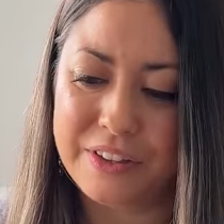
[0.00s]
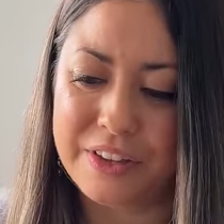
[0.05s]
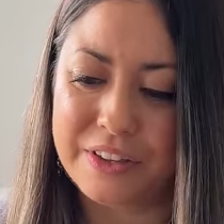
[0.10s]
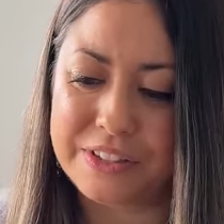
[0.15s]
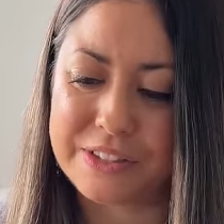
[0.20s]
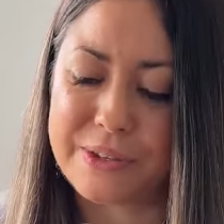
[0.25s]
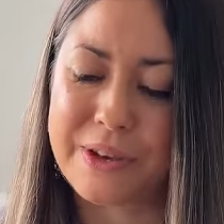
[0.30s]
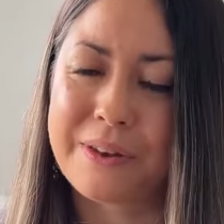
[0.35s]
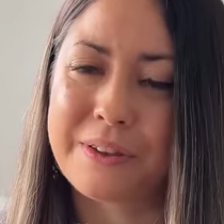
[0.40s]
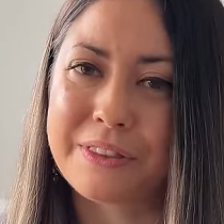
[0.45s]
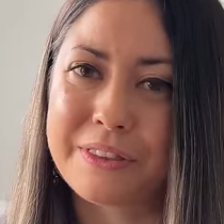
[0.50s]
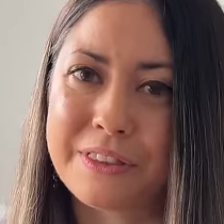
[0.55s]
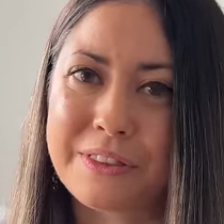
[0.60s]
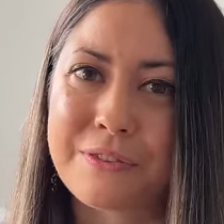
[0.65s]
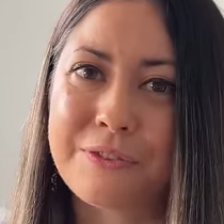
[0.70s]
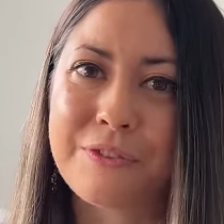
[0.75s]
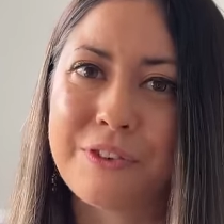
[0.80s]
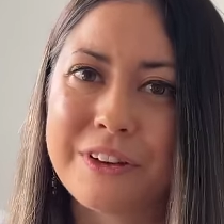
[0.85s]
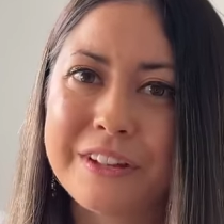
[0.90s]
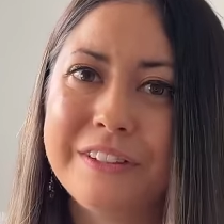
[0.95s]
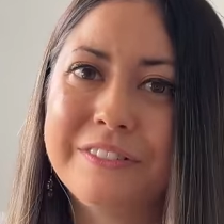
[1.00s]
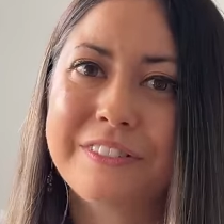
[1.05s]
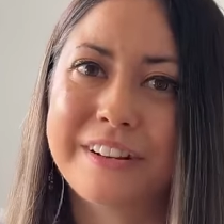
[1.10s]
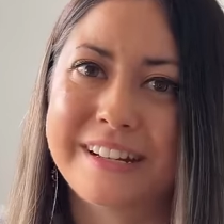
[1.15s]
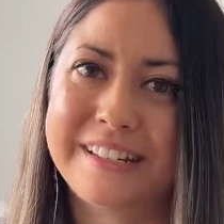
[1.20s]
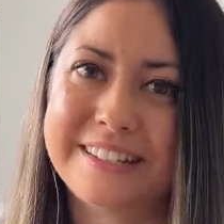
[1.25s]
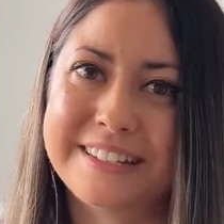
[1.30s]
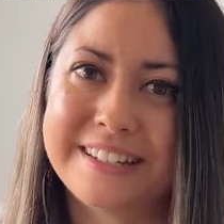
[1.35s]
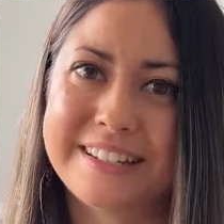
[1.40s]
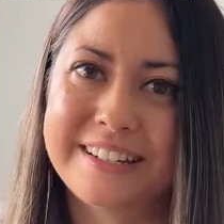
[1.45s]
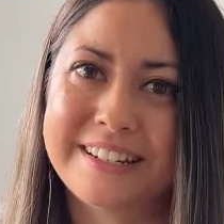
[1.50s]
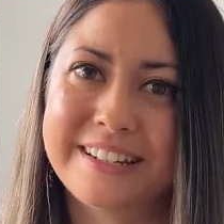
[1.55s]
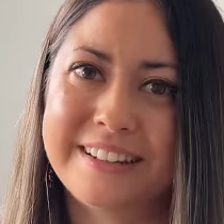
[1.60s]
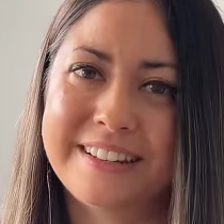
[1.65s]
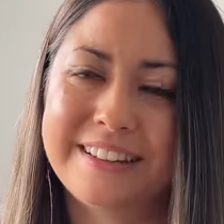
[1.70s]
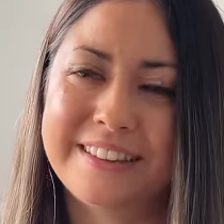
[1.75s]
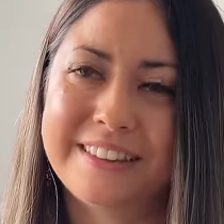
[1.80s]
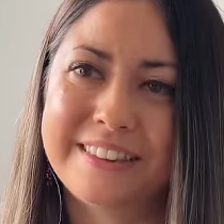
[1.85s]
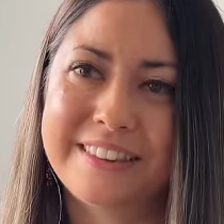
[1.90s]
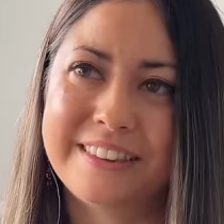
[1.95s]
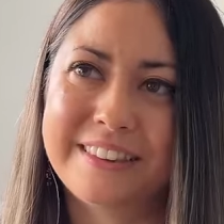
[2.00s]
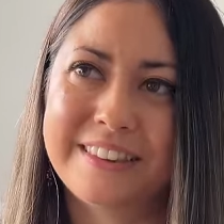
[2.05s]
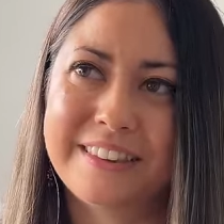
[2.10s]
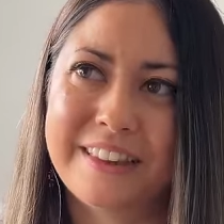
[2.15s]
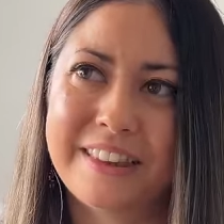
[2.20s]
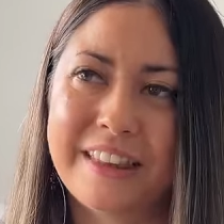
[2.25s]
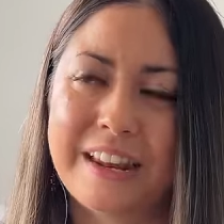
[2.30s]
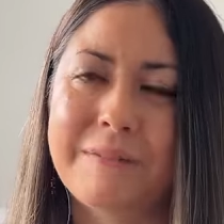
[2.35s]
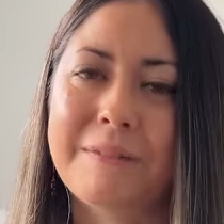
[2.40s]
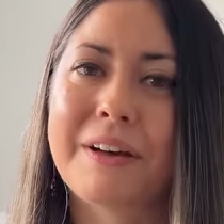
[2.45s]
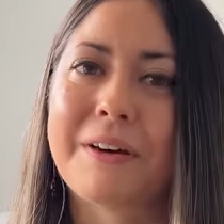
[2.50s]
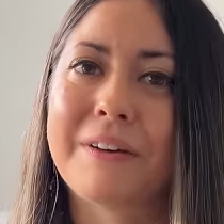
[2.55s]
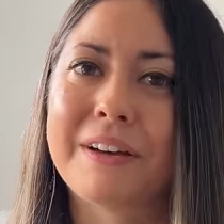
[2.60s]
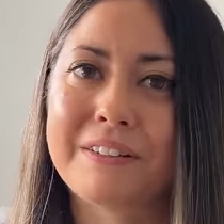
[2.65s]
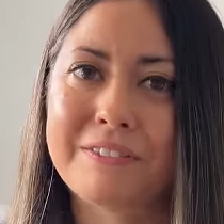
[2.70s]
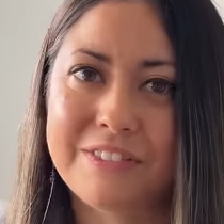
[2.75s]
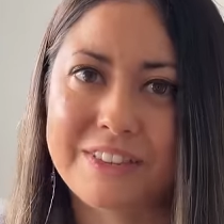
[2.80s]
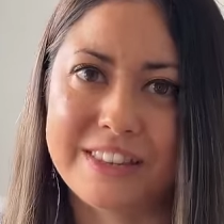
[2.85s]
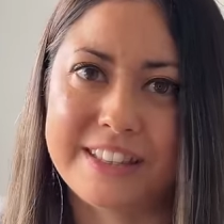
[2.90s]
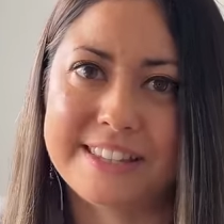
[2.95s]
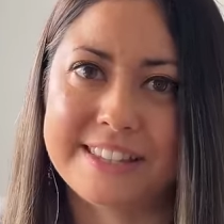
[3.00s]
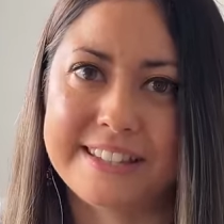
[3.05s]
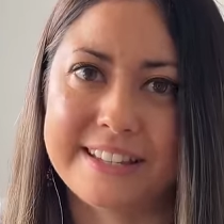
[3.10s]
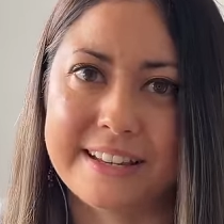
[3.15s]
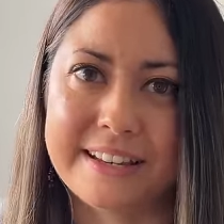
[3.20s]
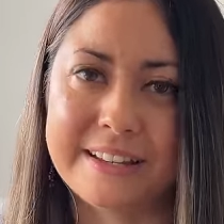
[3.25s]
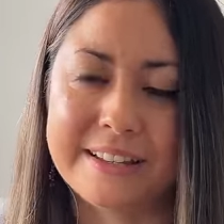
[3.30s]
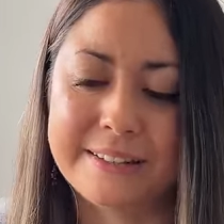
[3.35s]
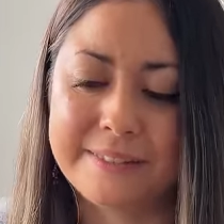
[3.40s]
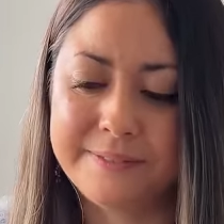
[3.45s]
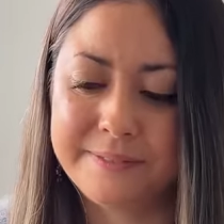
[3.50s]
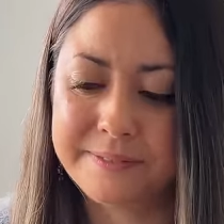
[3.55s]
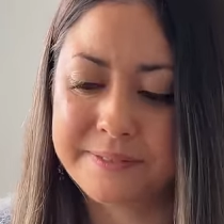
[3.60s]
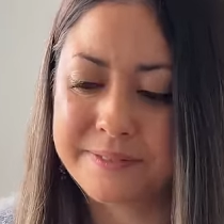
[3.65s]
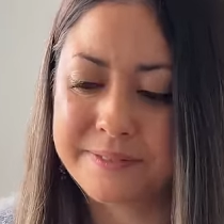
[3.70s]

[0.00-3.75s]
So the real reason that I'm going for this yarn